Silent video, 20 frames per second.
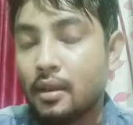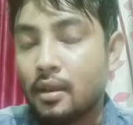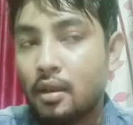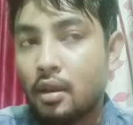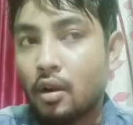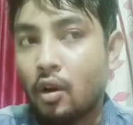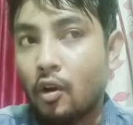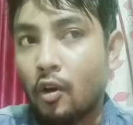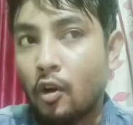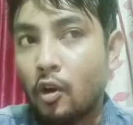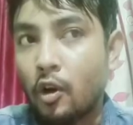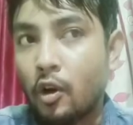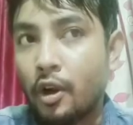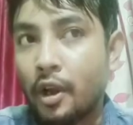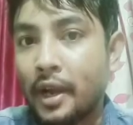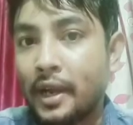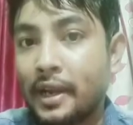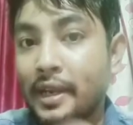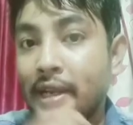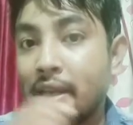or
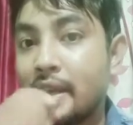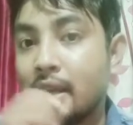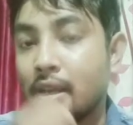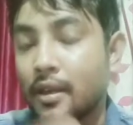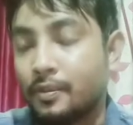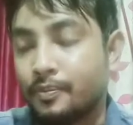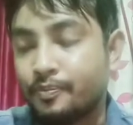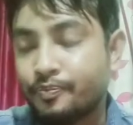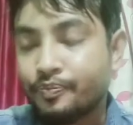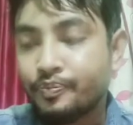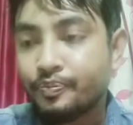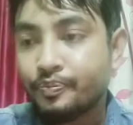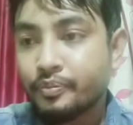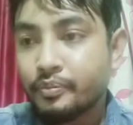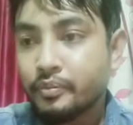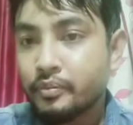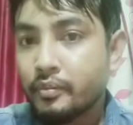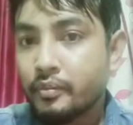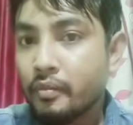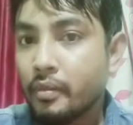deer.
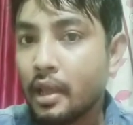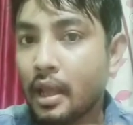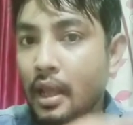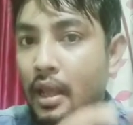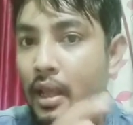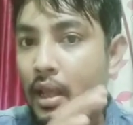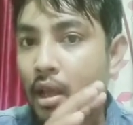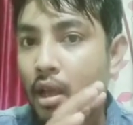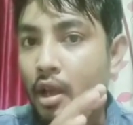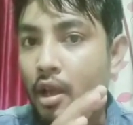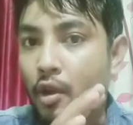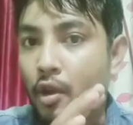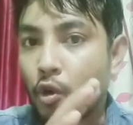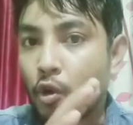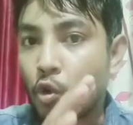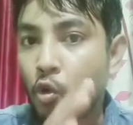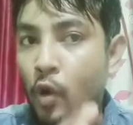Do